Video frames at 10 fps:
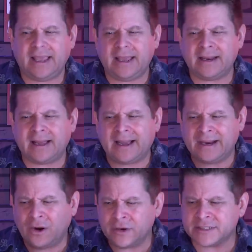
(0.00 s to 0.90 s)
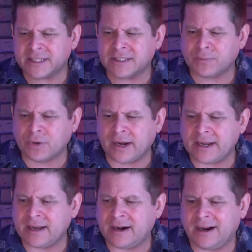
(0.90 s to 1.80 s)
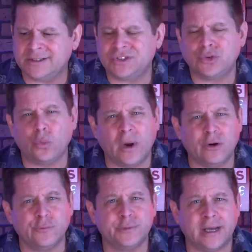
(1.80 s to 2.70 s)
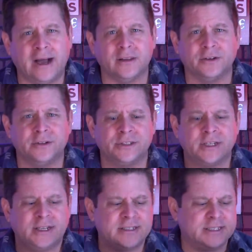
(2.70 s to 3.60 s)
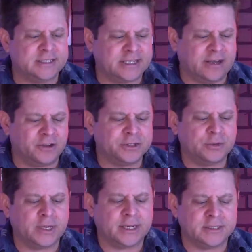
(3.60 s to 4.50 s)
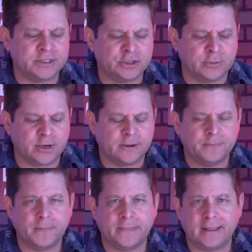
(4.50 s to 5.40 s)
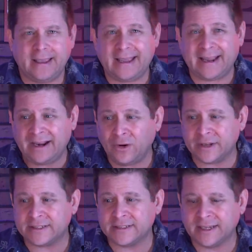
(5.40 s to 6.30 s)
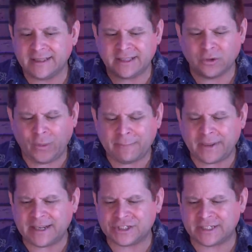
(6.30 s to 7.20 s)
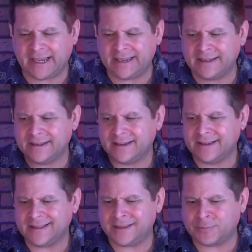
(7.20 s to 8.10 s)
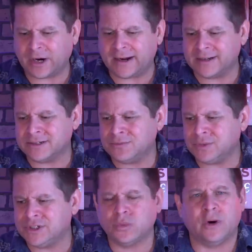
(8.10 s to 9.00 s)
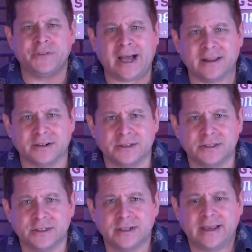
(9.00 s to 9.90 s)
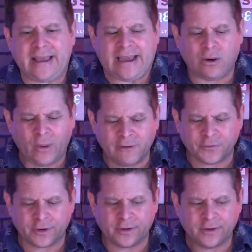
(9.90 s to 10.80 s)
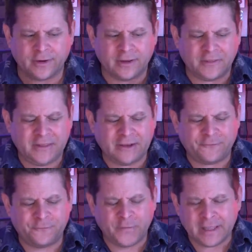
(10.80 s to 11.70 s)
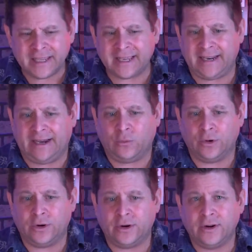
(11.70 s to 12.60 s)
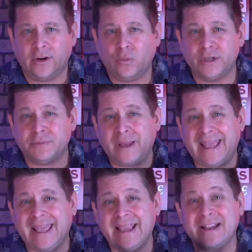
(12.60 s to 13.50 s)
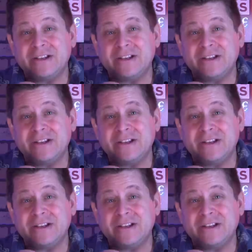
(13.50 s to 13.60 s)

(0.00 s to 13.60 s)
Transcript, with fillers: And I noticed that the product cost $12 to sell to a consumer. And I noticed that the webpage said the product was $12. However, the affiliate network was paying